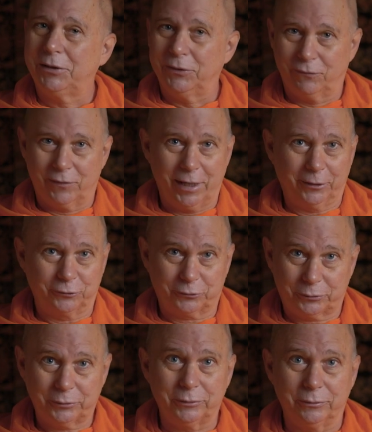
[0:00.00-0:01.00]
If that's
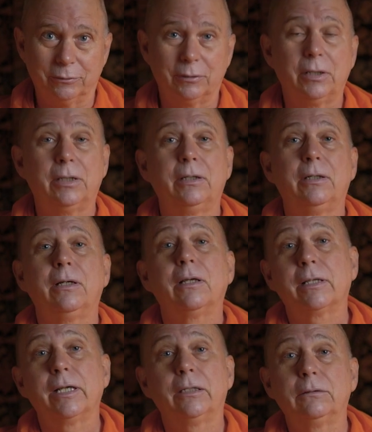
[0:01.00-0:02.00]
true,
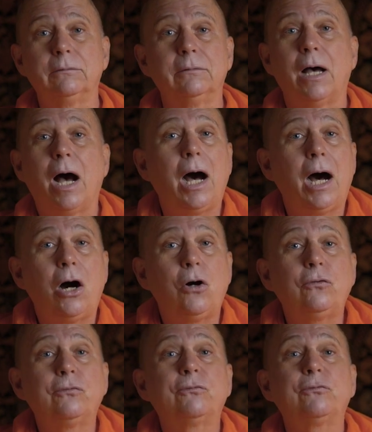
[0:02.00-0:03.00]
then
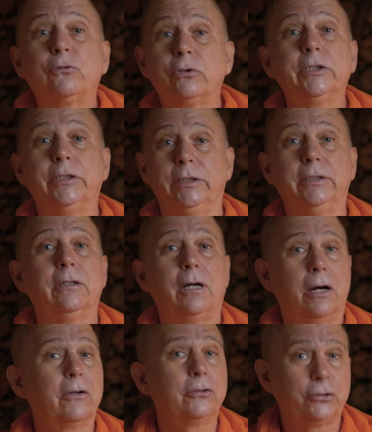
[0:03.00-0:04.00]
how free
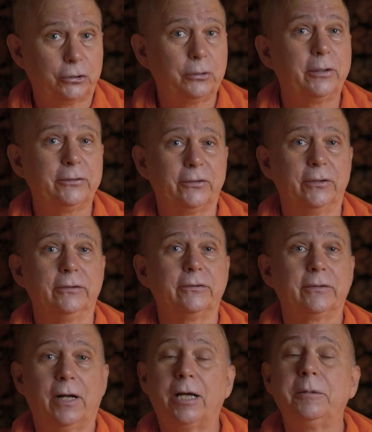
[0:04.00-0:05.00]
are the
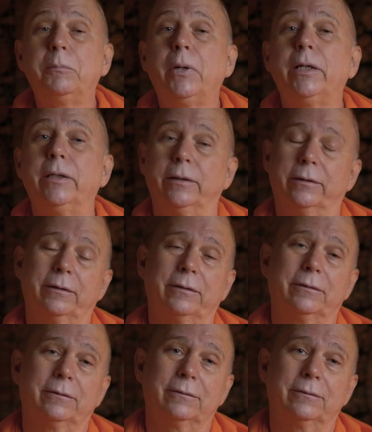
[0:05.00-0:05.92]
choices I make?